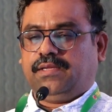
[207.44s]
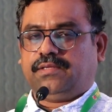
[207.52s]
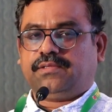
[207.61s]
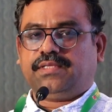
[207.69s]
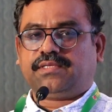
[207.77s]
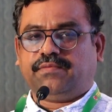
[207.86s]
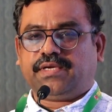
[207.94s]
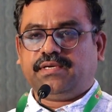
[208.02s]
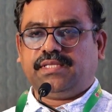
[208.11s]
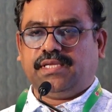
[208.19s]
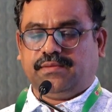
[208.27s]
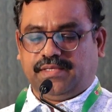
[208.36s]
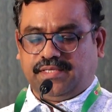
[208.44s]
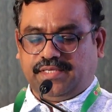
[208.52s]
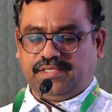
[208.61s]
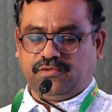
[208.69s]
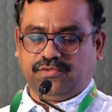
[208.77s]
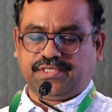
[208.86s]
So this is what are the
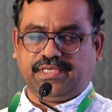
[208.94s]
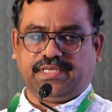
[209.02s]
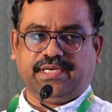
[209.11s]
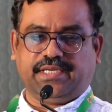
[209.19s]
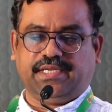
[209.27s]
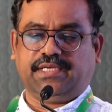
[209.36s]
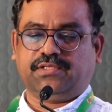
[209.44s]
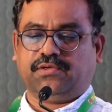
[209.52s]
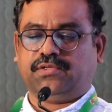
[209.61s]
inclusion criteria.